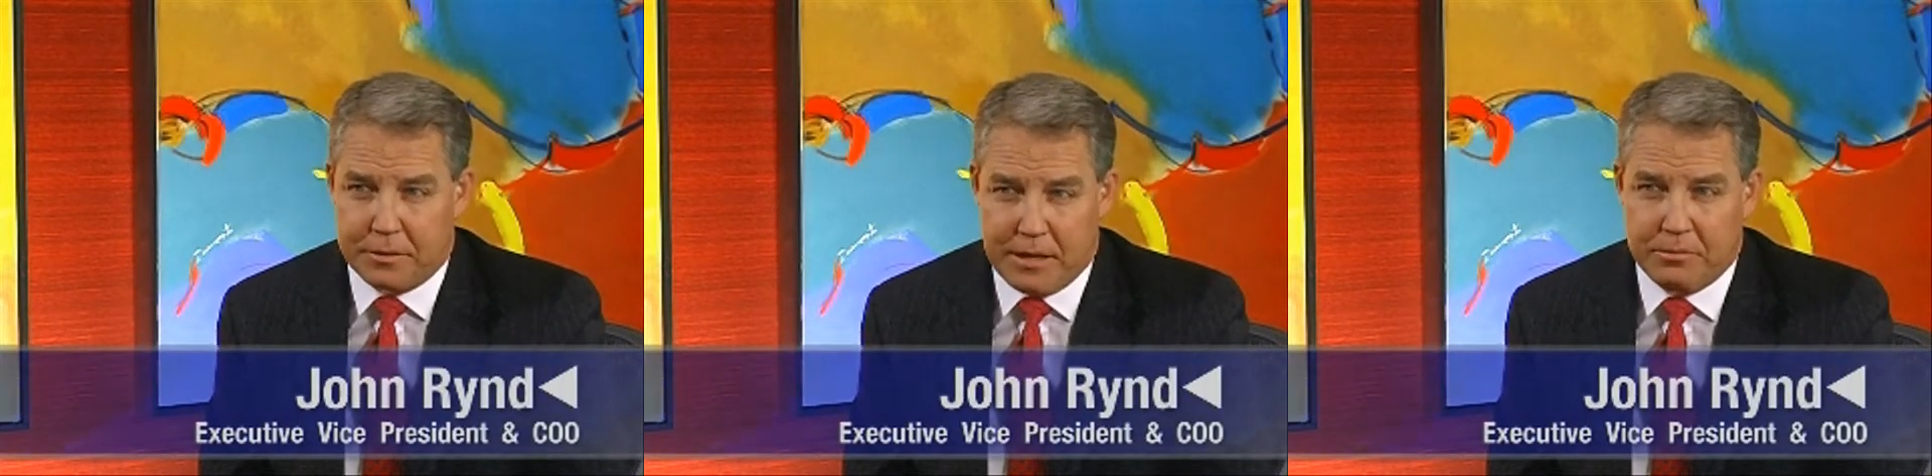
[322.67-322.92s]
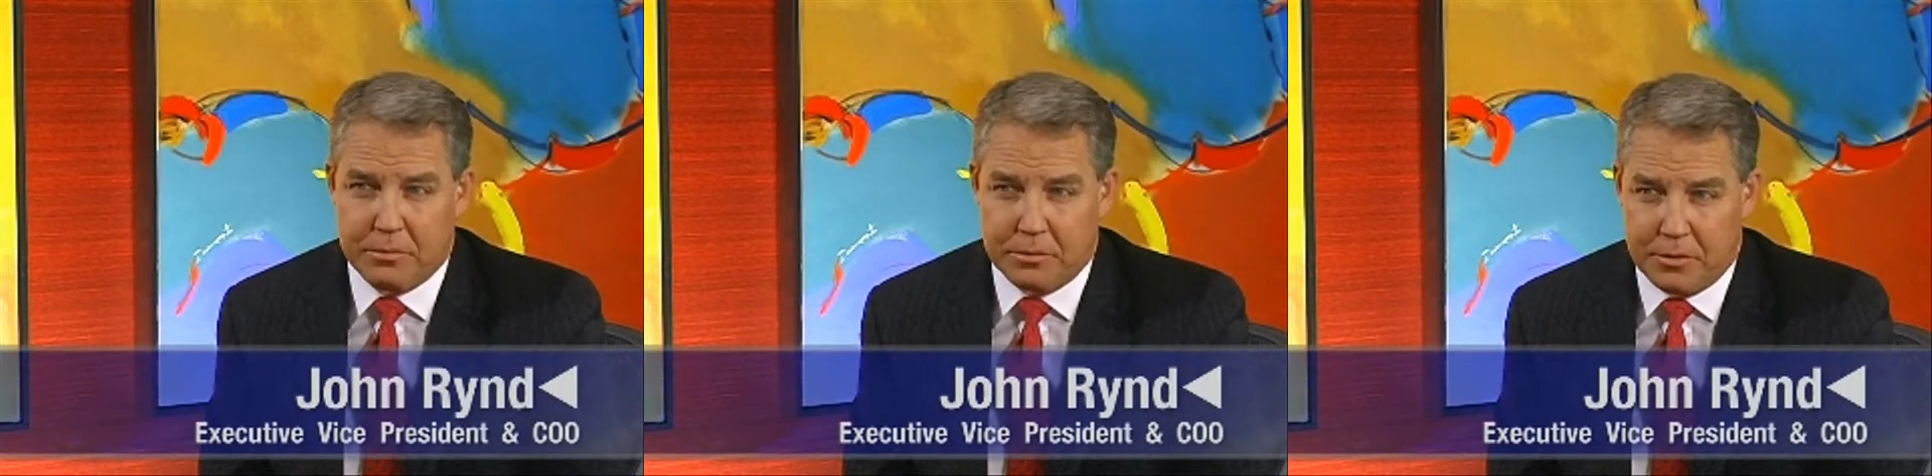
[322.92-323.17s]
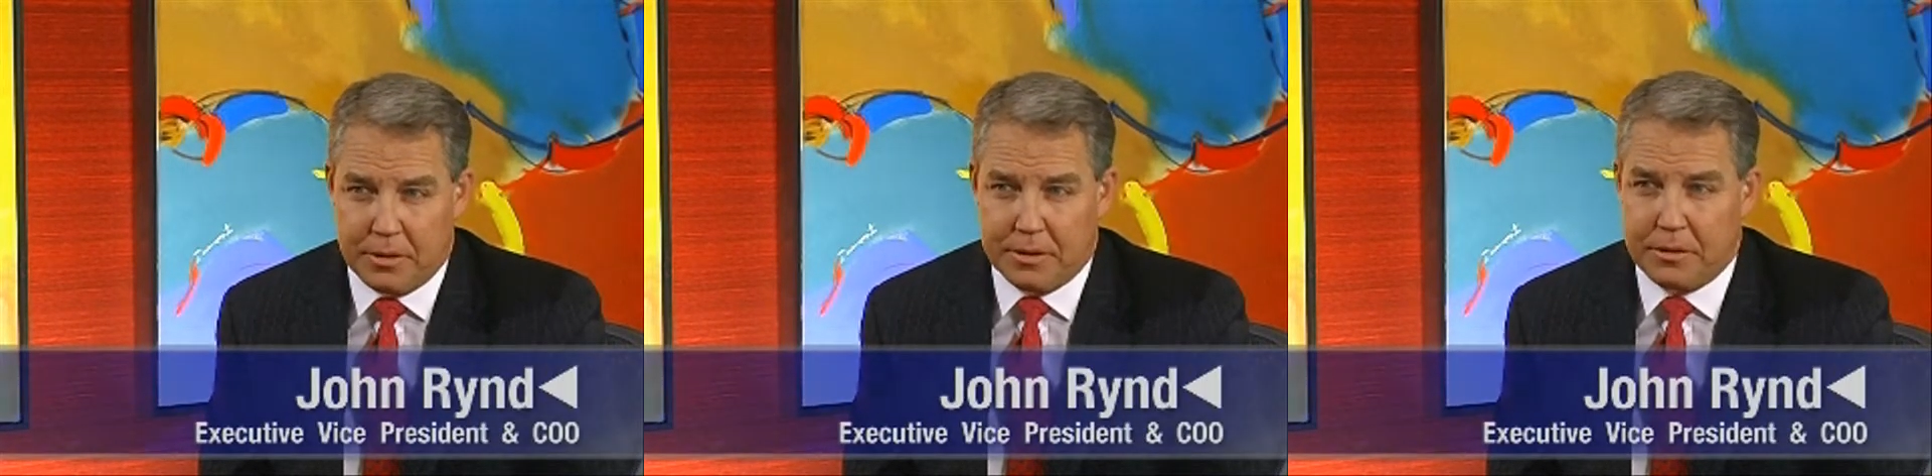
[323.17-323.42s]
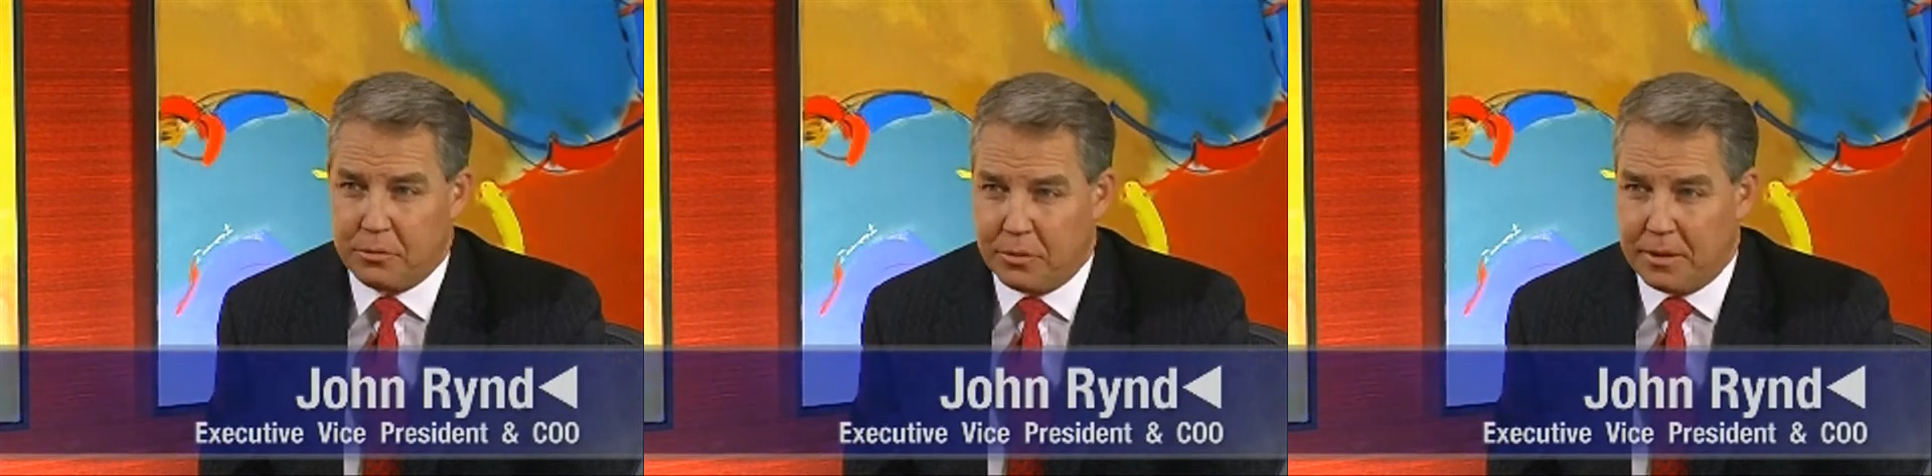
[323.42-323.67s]
are capable of
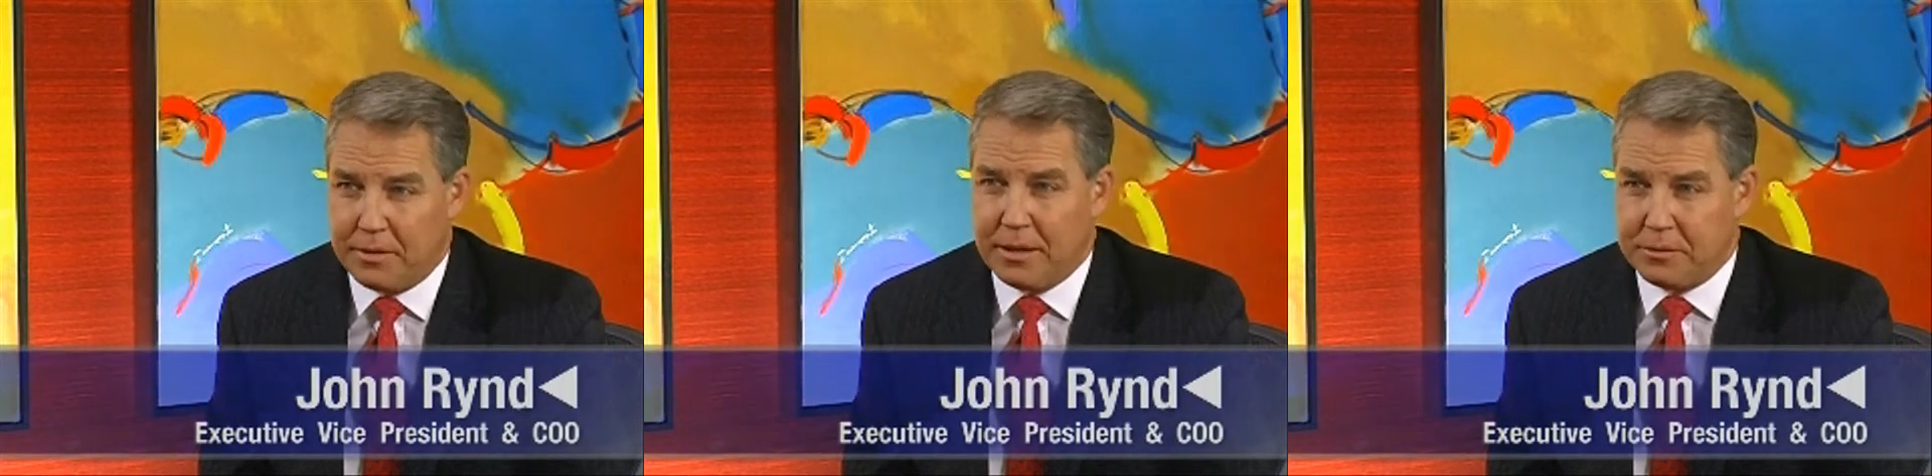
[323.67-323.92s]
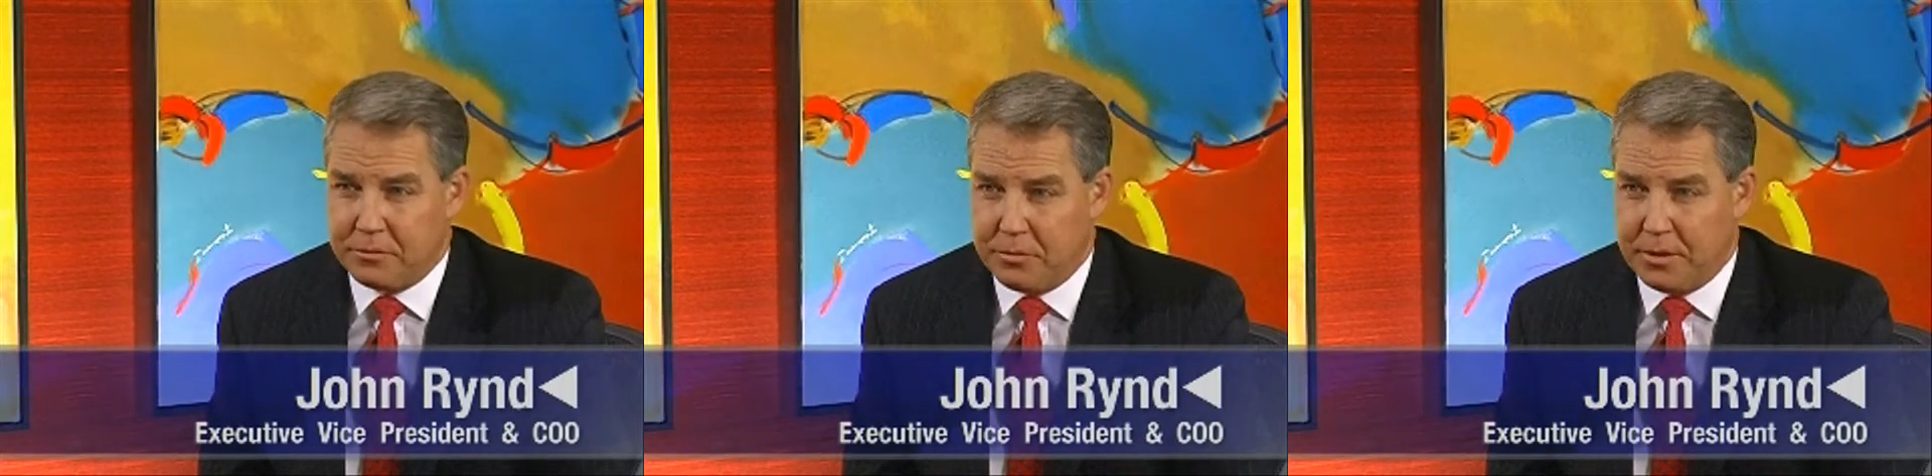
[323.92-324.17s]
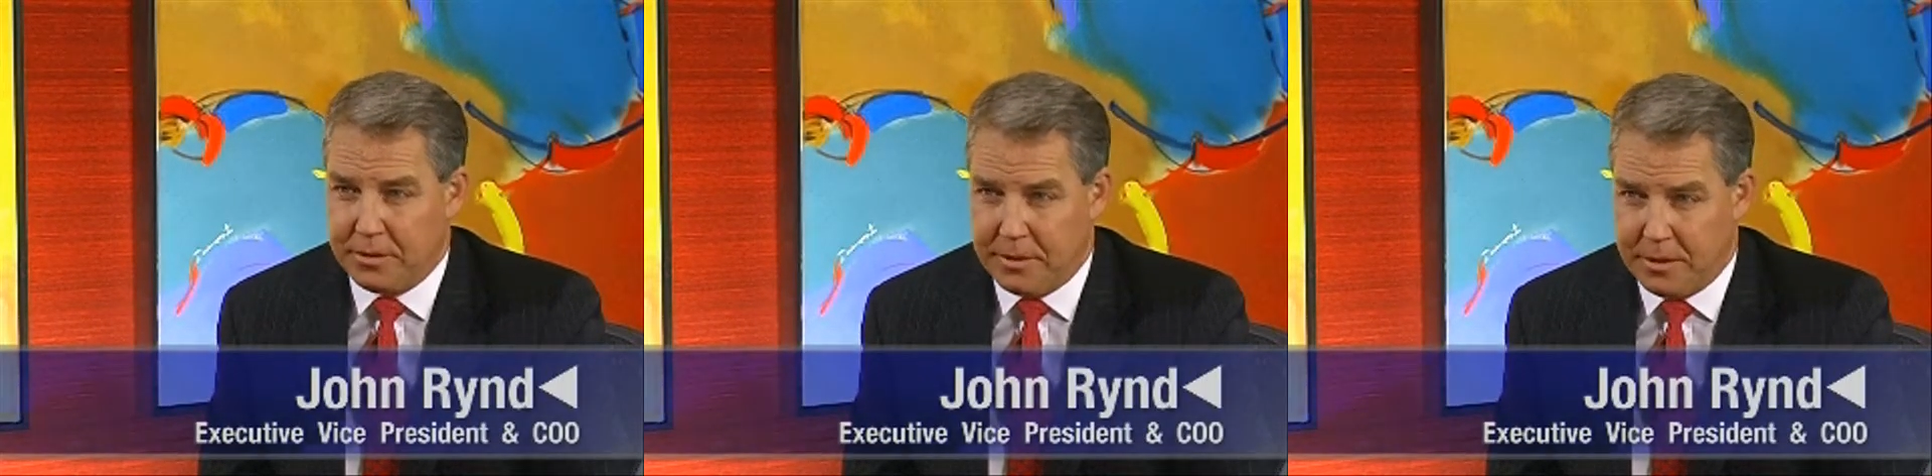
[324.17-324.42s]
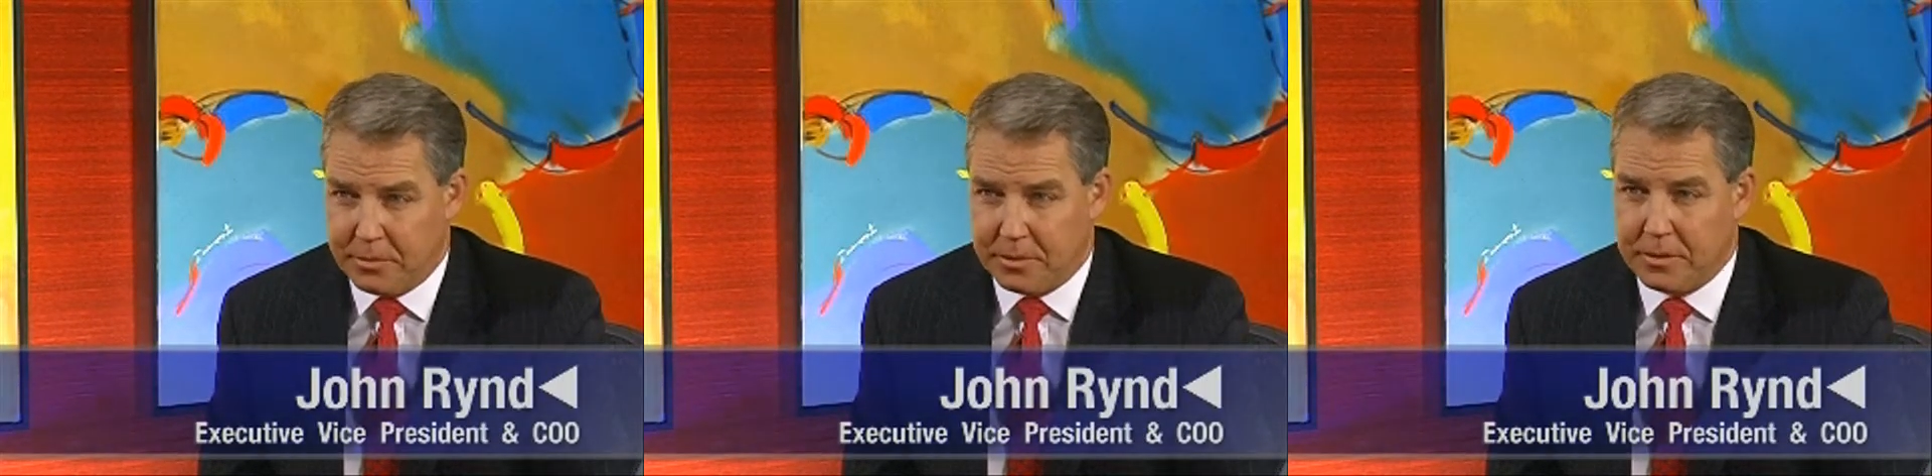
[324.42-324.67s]
drilling to 20,000 foot and
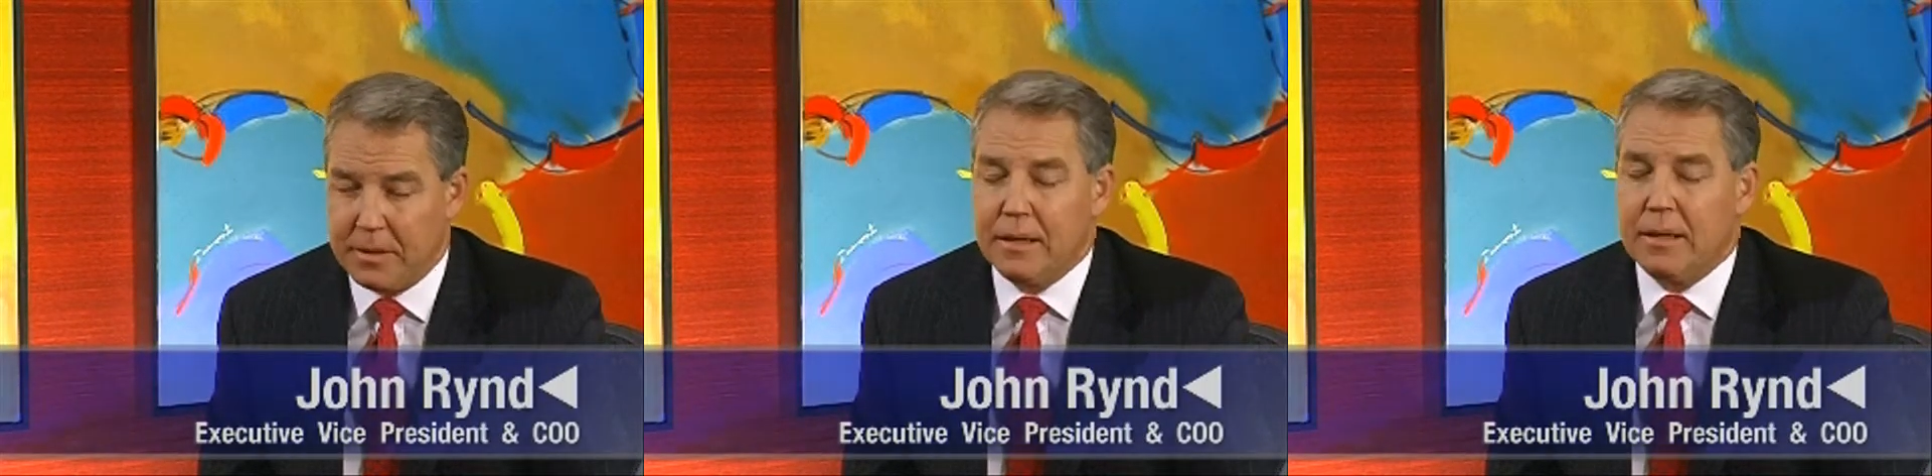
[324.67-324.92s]
deeper.